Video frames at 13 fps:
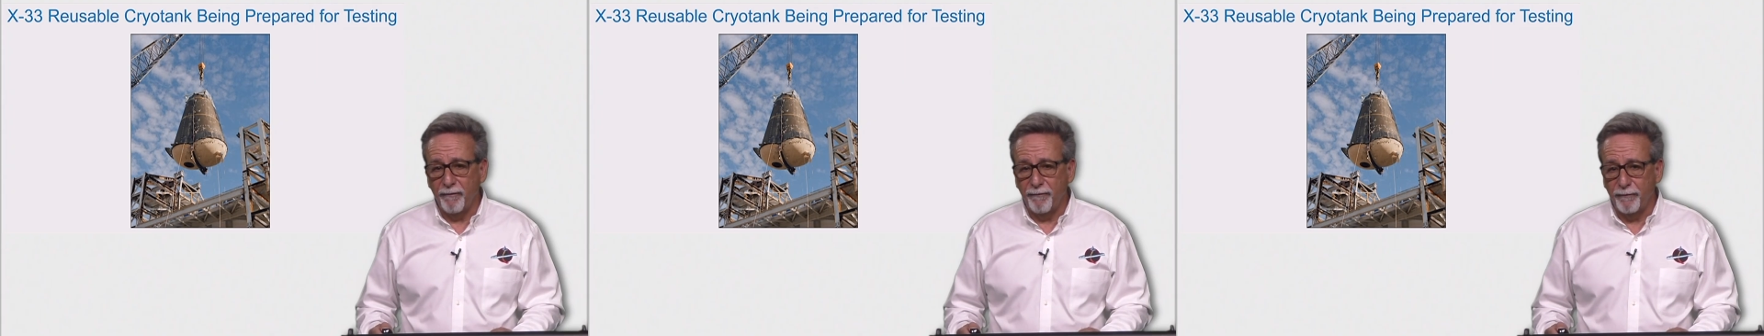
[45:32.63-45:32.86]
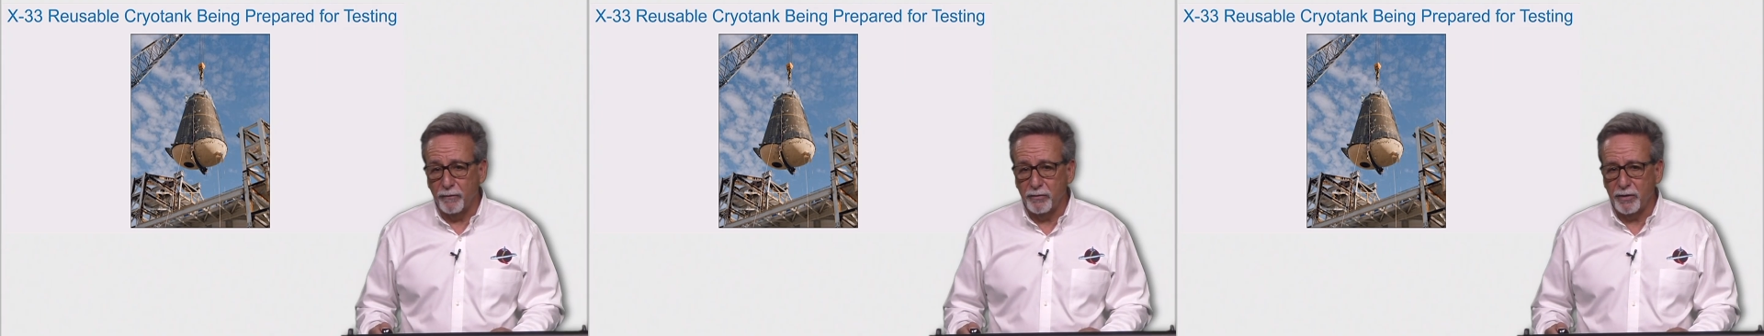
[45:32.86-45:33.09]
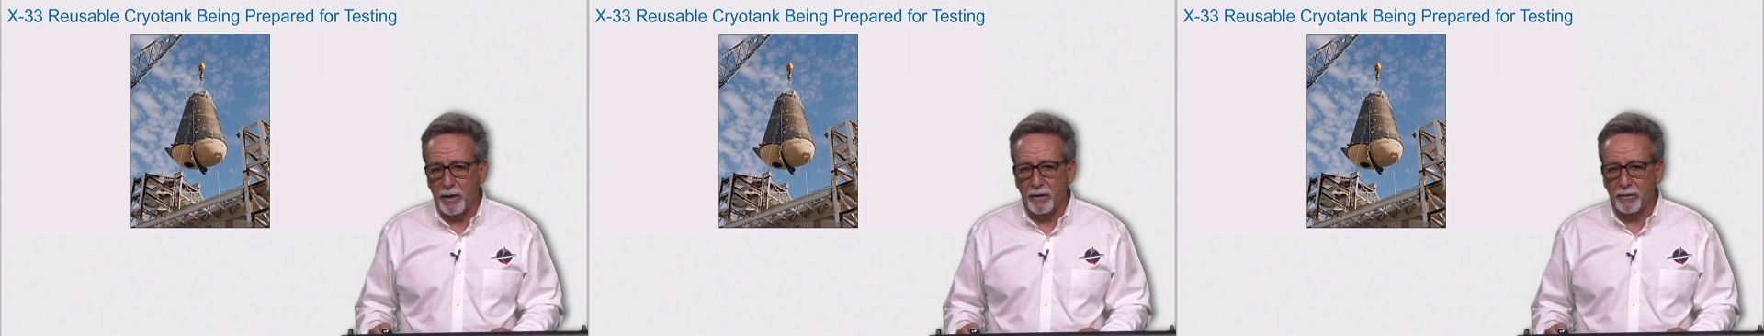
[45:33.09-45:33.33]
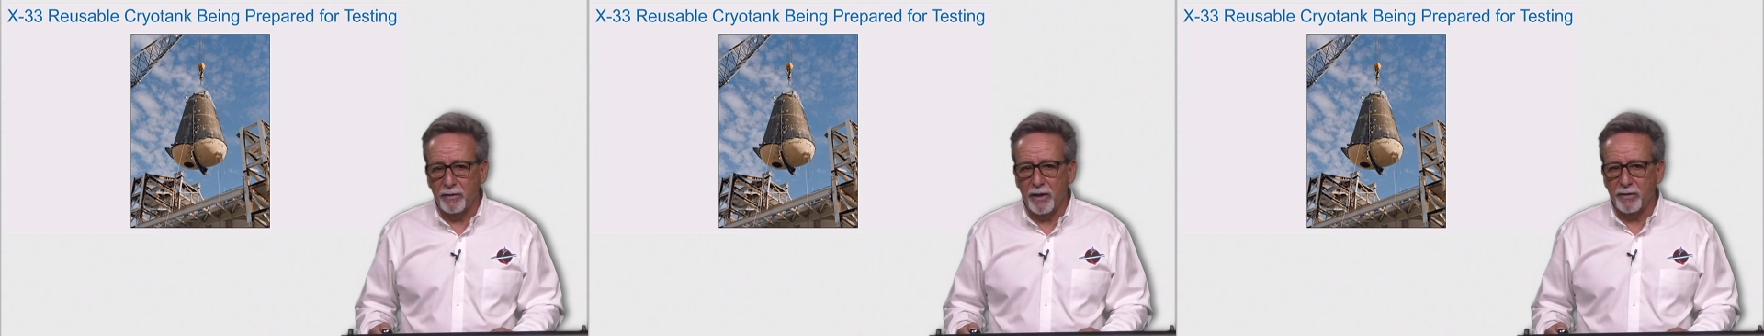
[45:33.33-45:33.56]
their
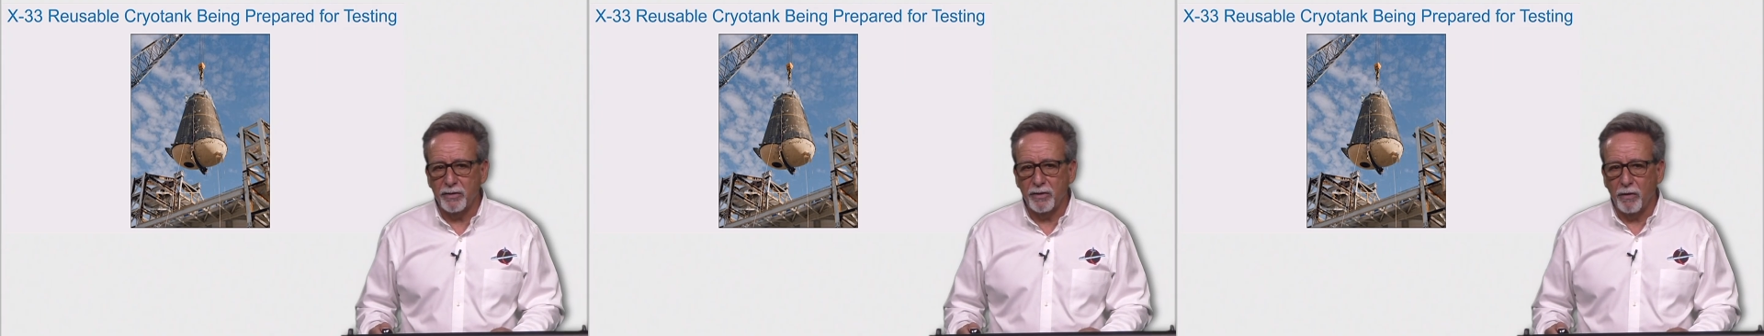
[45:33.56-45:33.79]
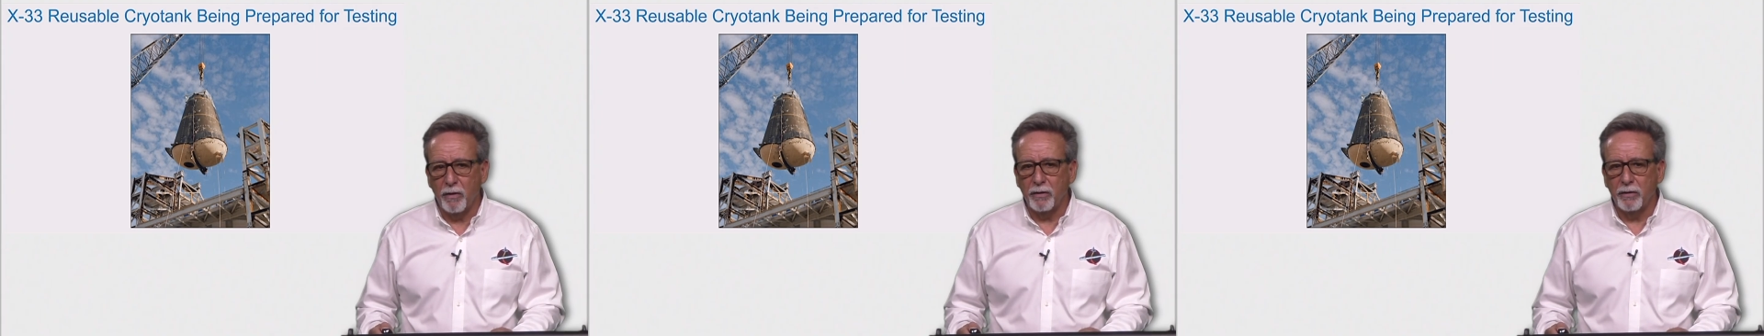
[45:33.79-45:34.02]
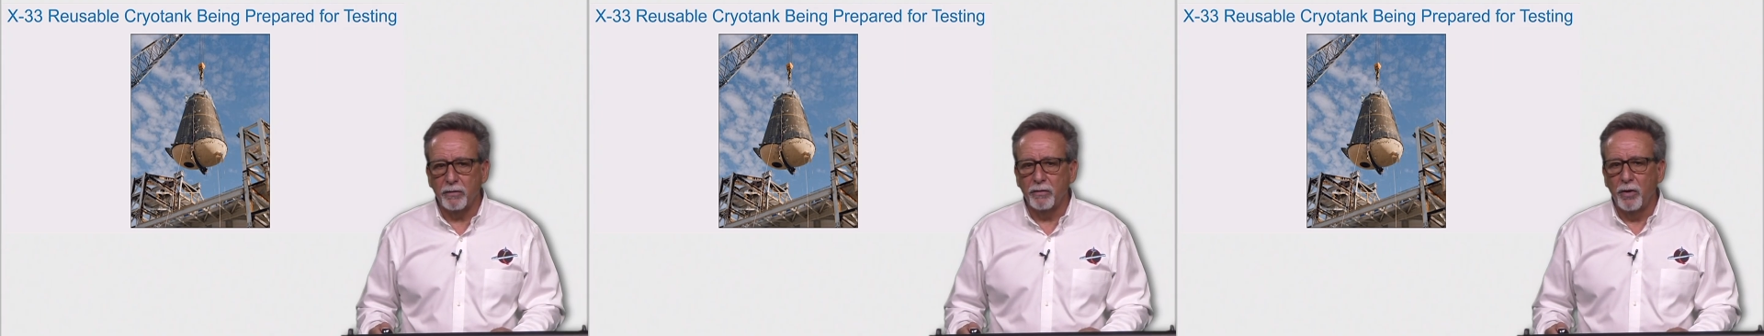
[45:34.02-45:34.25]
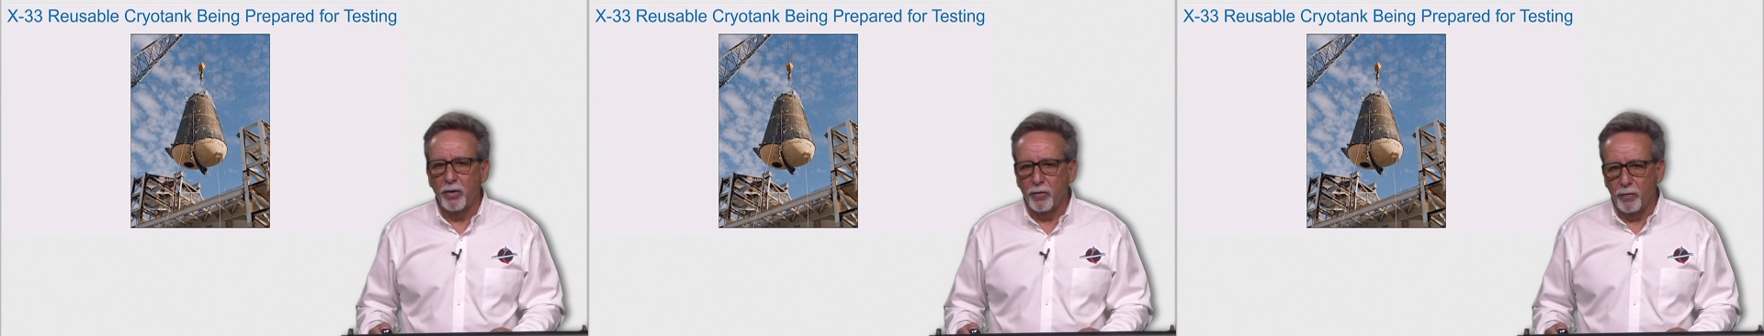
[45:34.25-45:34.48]
full-scale test
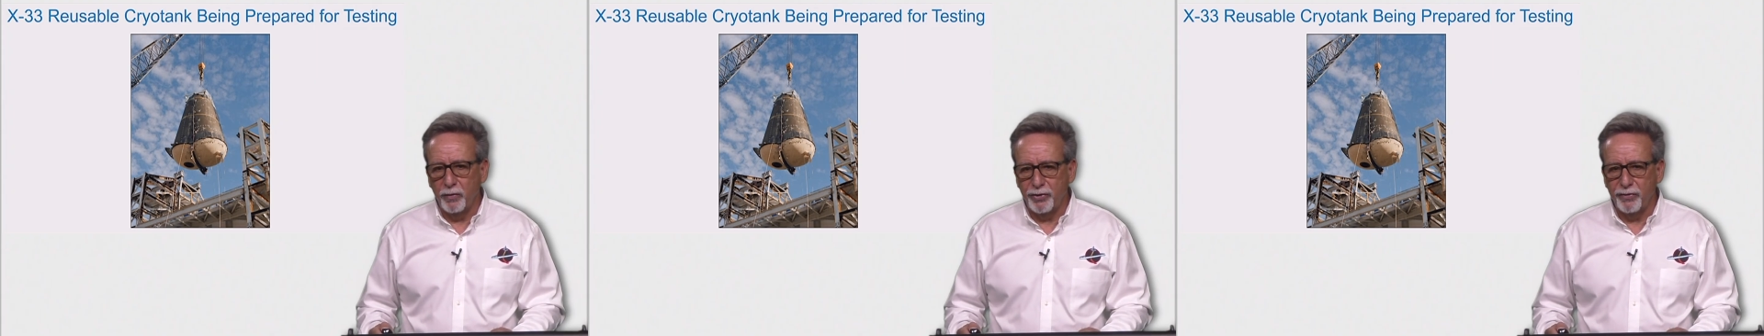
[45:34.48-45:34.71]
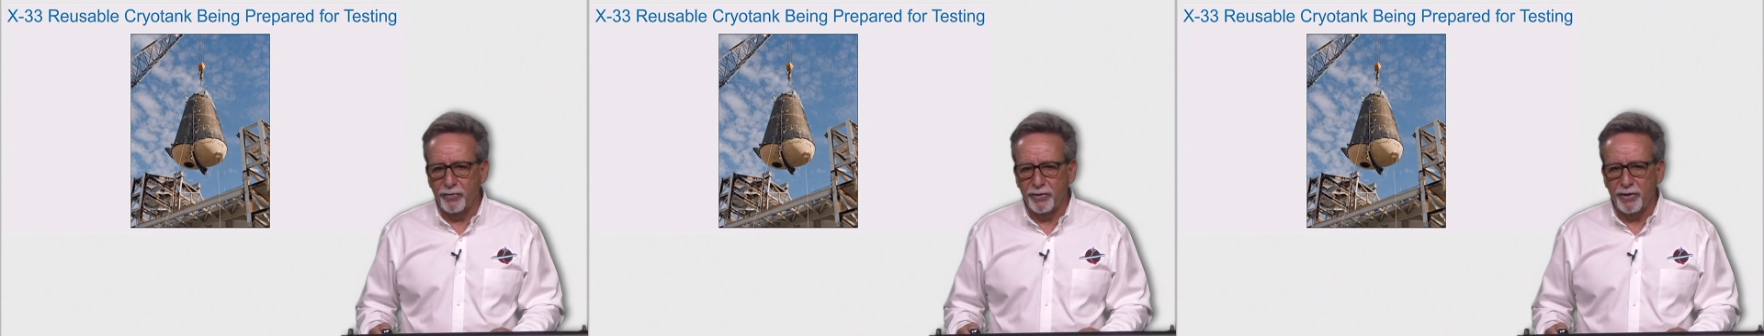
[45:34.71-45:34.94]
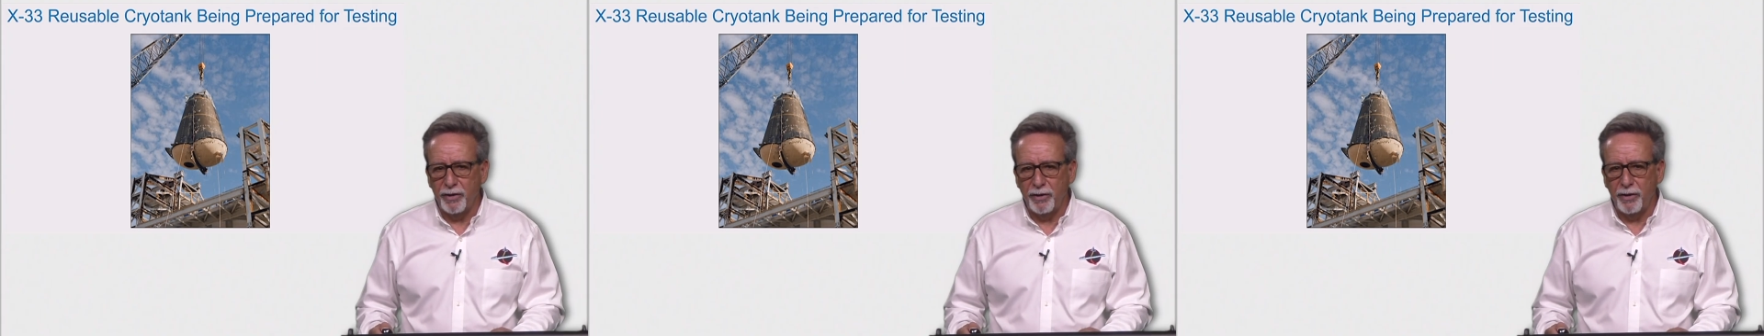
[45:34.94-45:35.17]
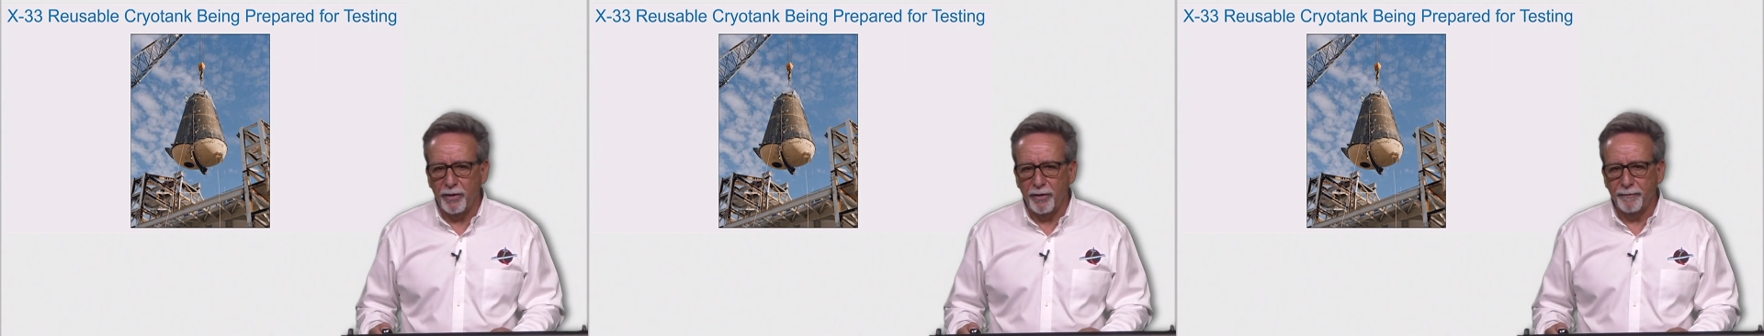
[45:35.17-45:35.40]
article, which you
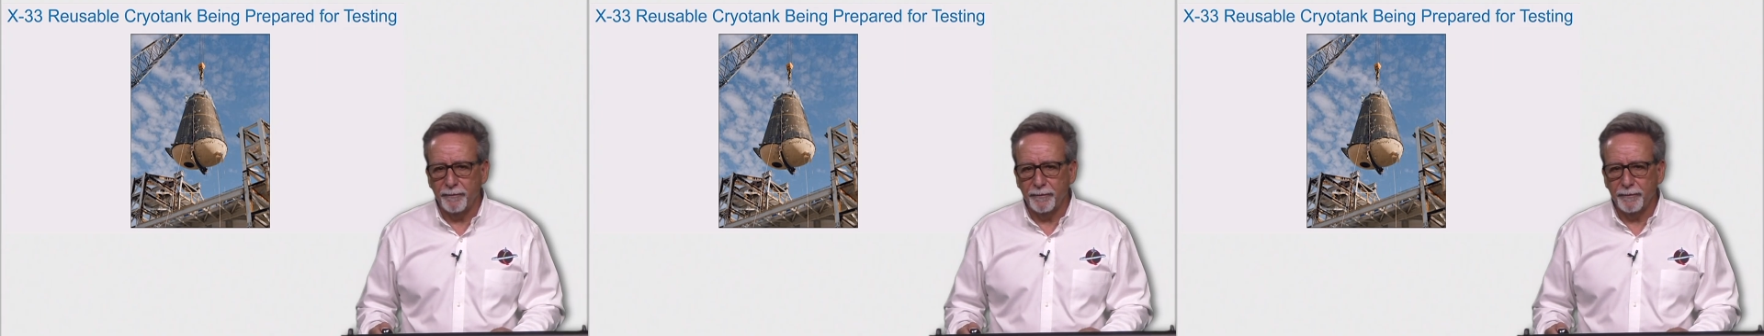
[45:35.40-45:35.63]
see here.